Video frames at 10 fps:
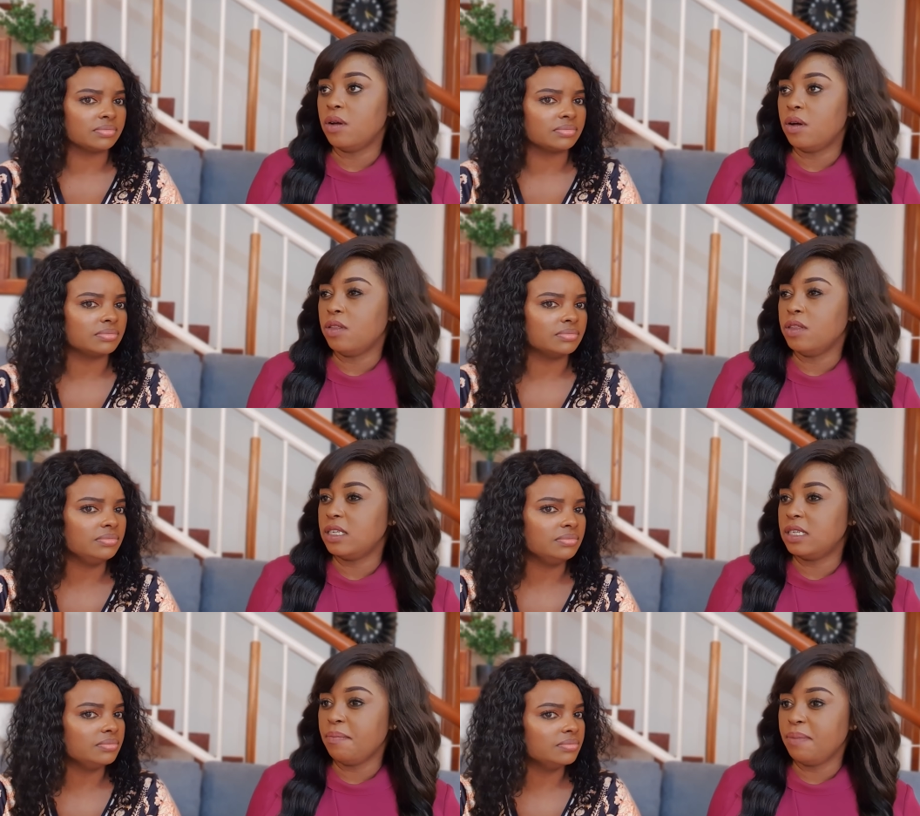Speaker 1: on the
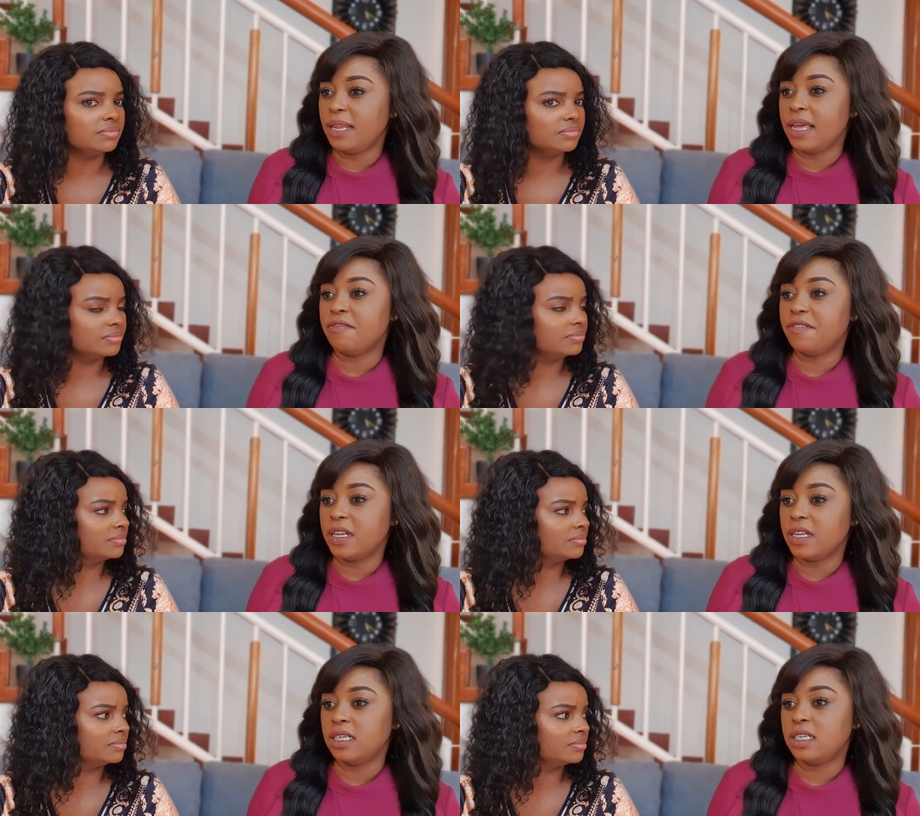same playing
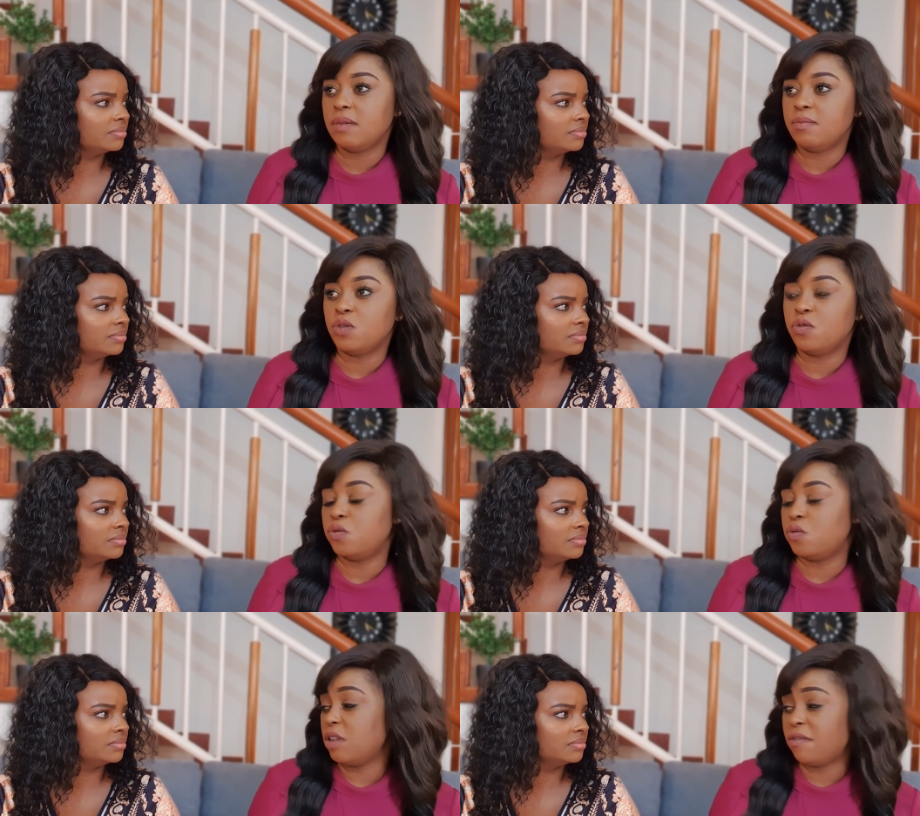field in terms of
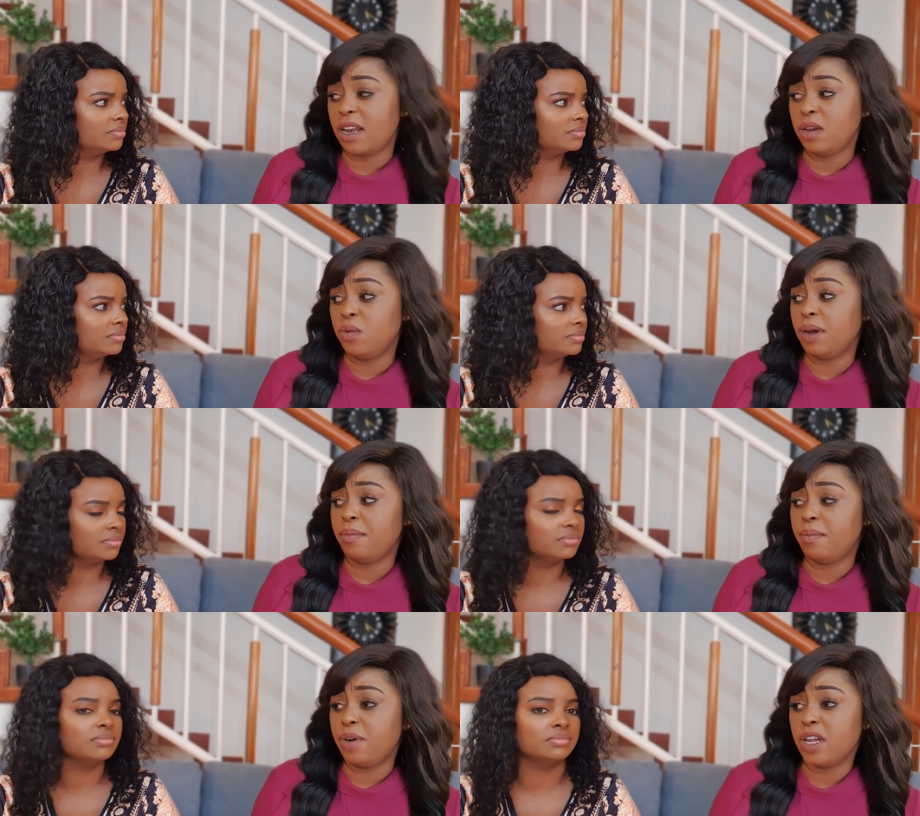the value we're
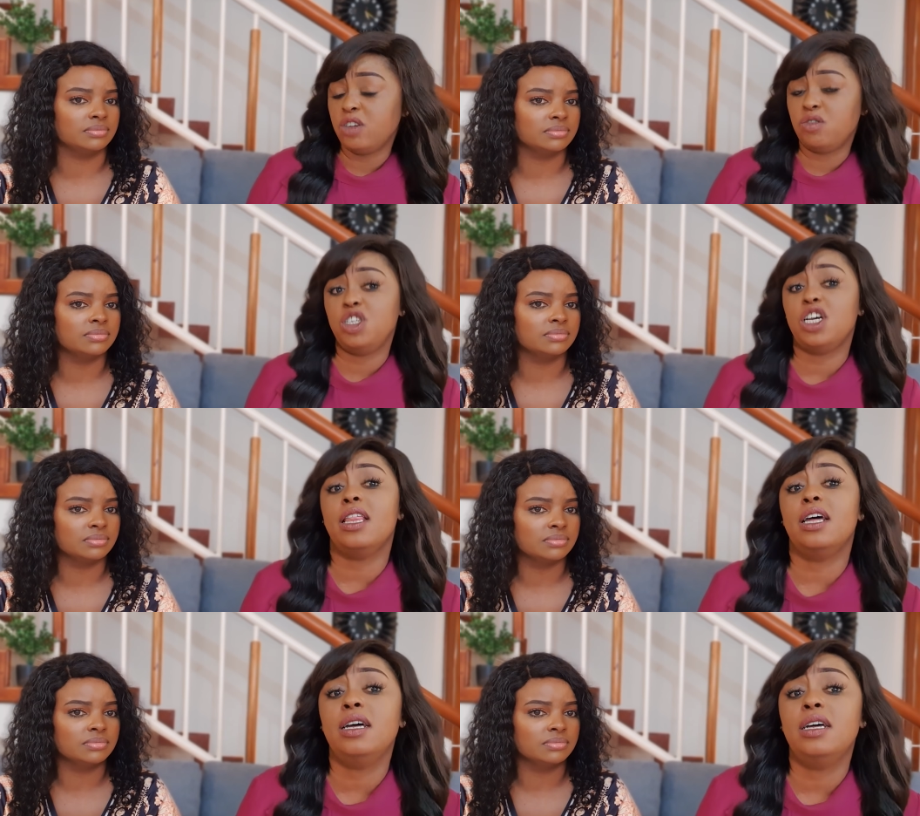bringing into each
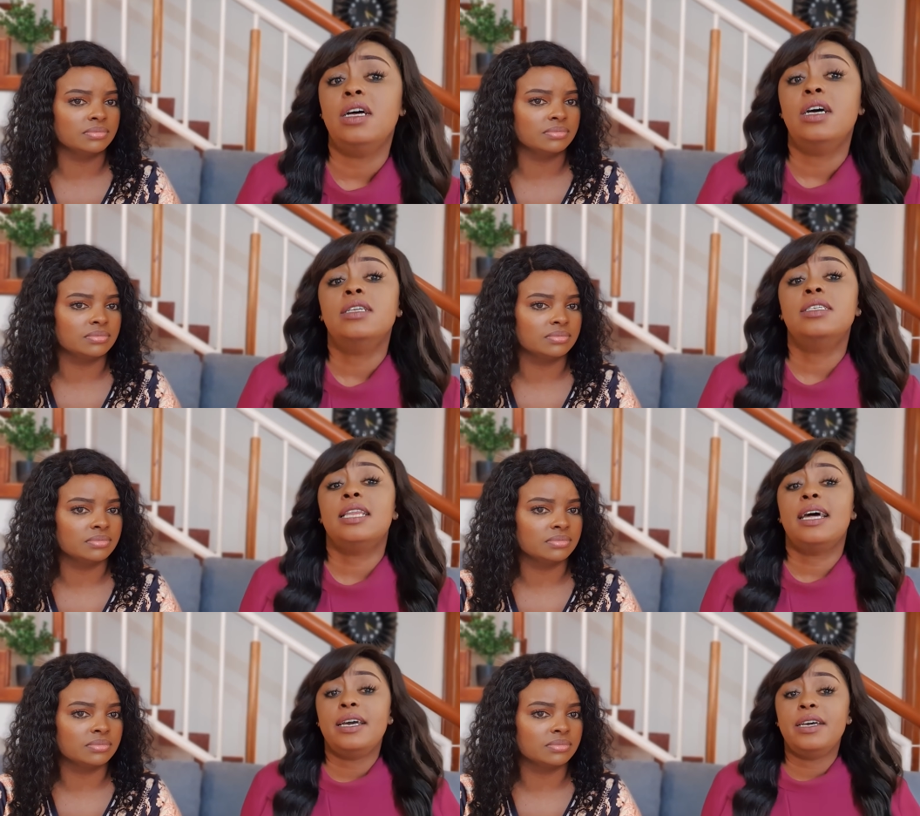other's
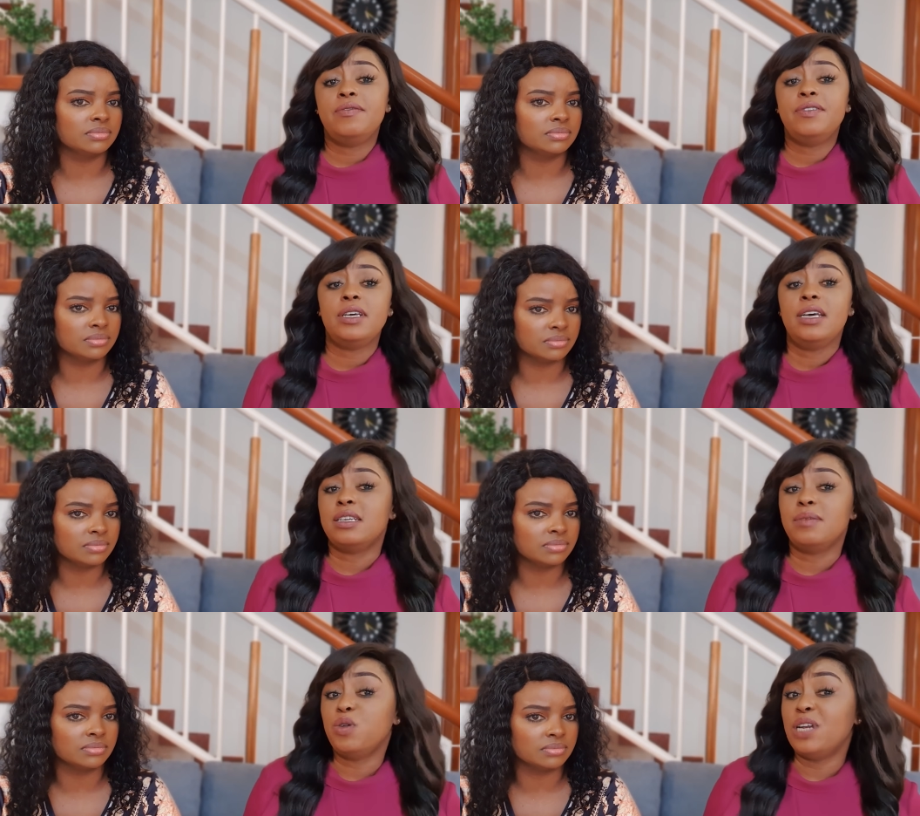lives.
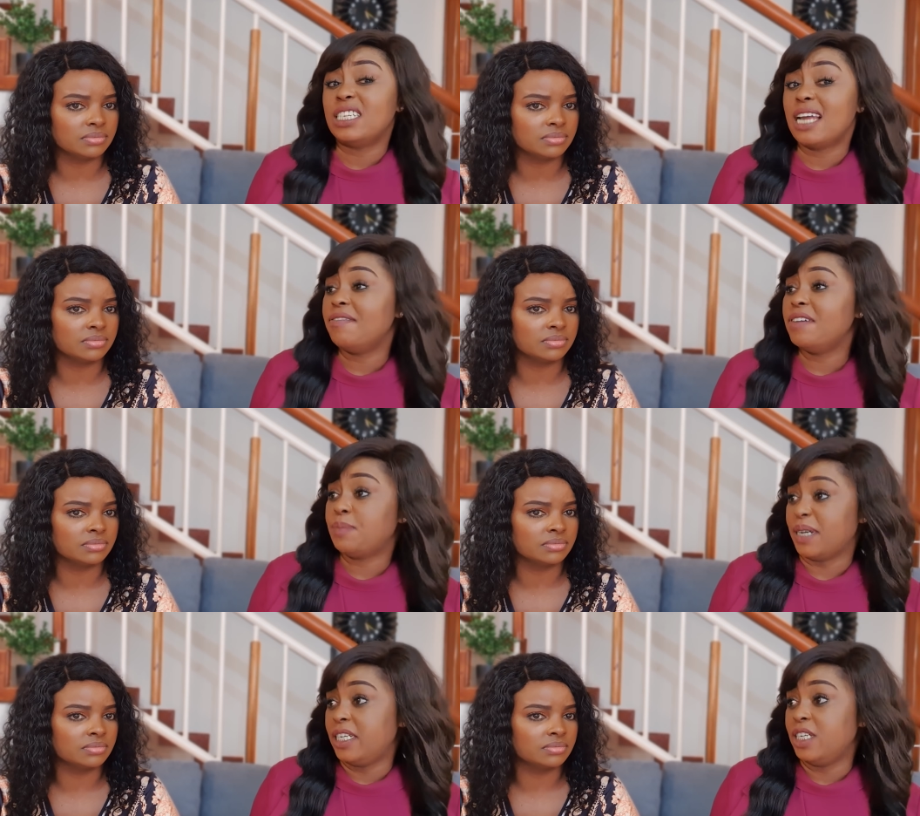Somebody who doesn't have
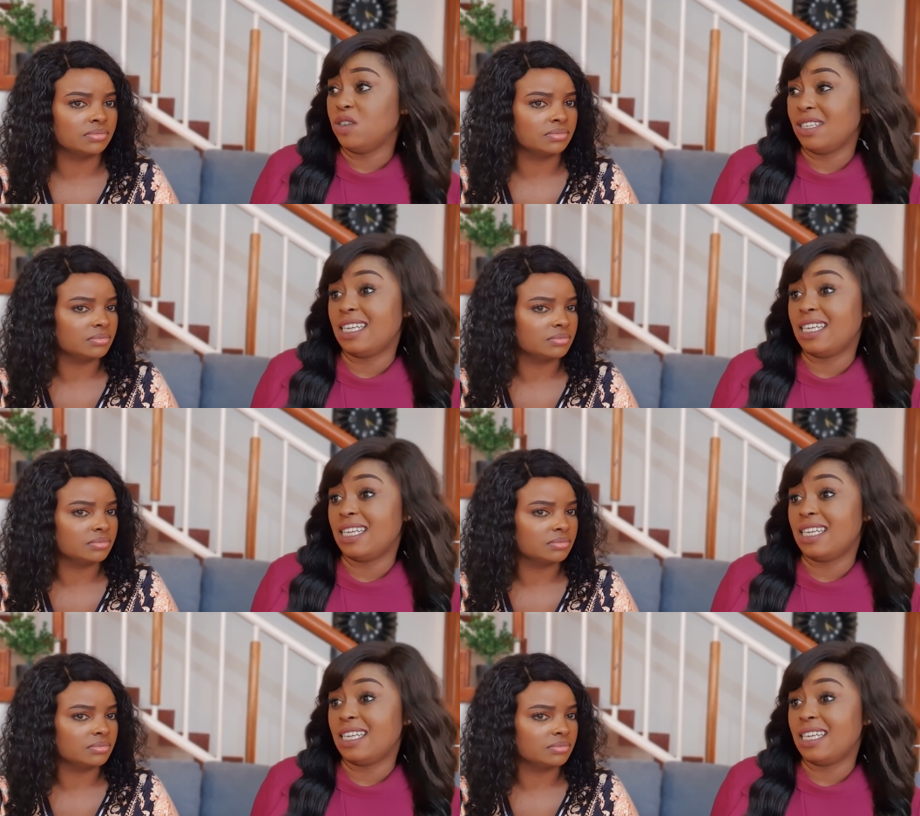expectations that